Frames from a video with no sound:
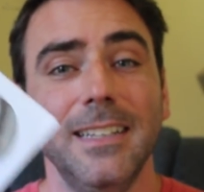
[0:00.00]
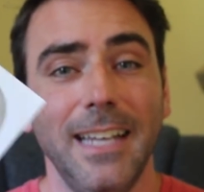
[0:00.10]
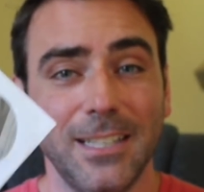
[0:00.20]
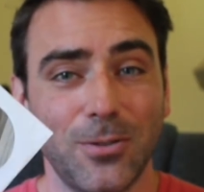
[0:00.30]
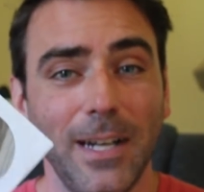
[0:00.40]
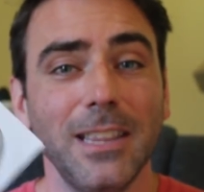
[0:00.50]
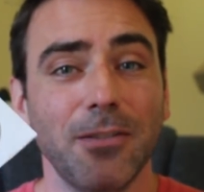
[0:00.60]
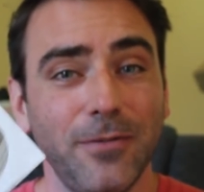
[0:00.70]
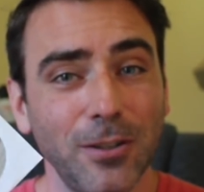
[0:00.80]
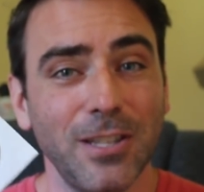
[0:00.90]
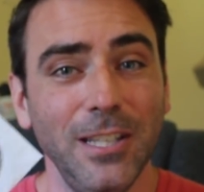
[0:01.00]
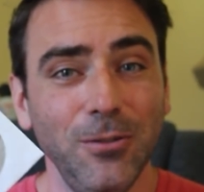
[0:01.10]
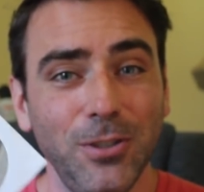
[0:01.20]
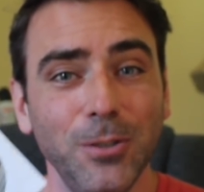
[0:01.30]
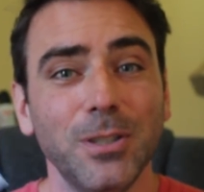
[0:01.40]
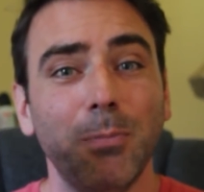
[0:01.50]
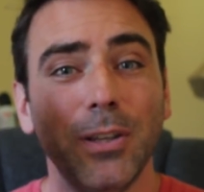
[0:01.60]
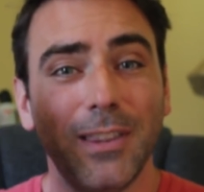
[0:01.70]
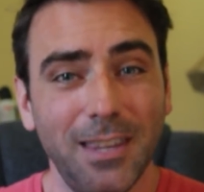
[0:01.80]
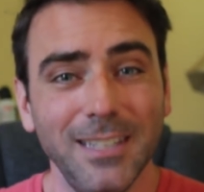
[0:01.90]
That's right, the first thing you do is
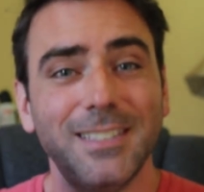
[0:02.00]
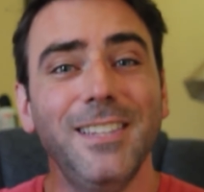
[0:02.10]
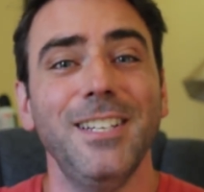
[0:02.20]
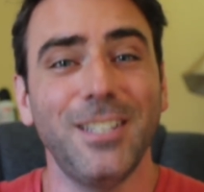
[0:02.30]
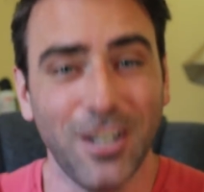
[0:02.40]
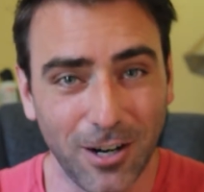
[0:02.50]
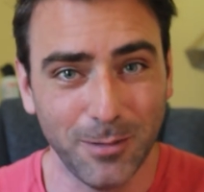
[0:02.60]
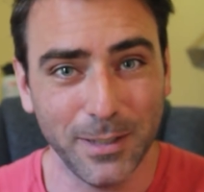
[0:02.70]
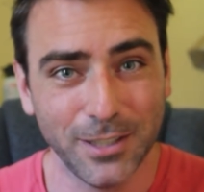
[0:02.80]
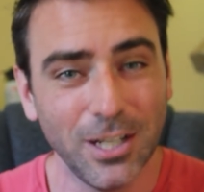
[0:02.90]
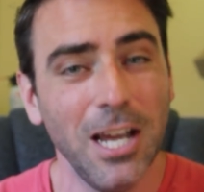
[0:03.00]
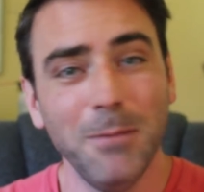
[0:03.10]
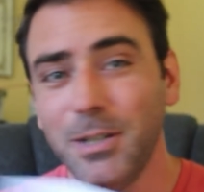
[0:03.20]
put this in the garbage